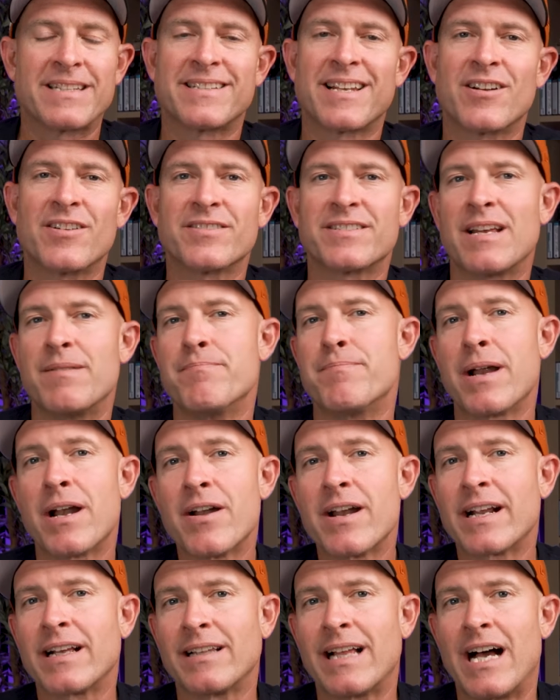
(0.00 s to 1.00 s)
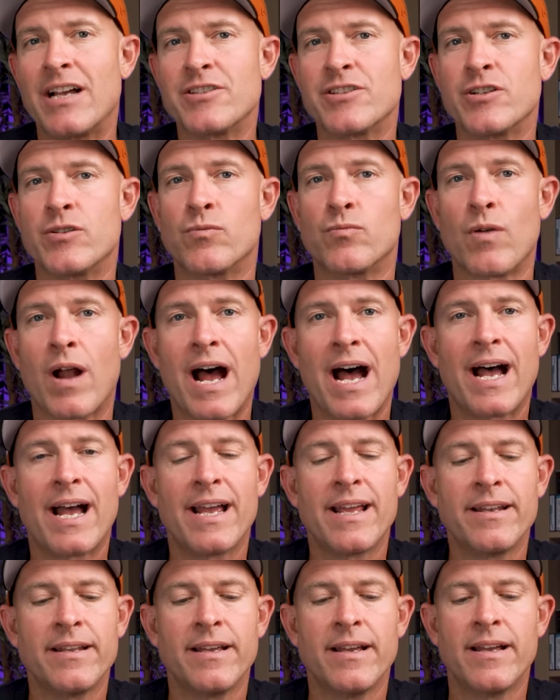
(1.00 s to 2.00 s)
center set bearing allows you to
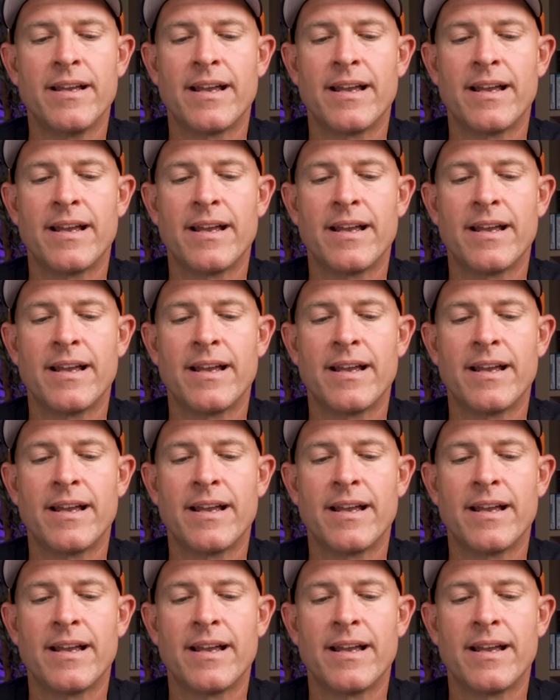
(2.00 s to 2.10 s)
ride